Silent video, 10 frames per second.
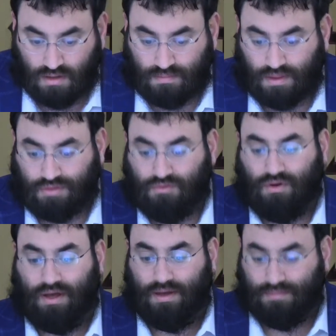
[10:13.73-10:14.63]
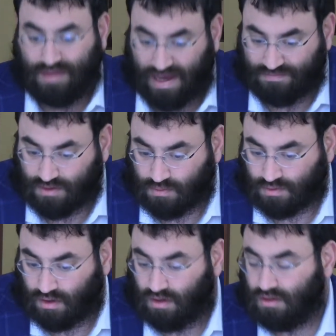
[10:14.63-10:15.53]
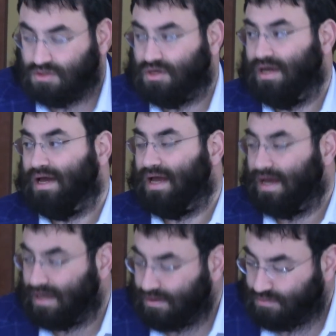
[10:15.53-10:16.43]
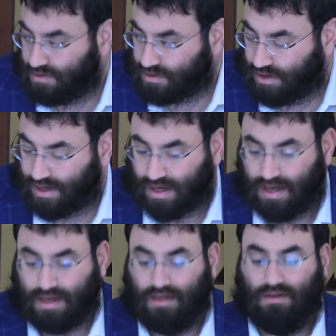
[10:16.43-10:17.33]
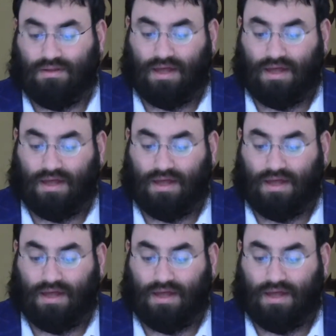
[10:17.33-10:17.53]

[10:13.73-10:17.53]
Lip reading: but through him davening with all his with the koyach achila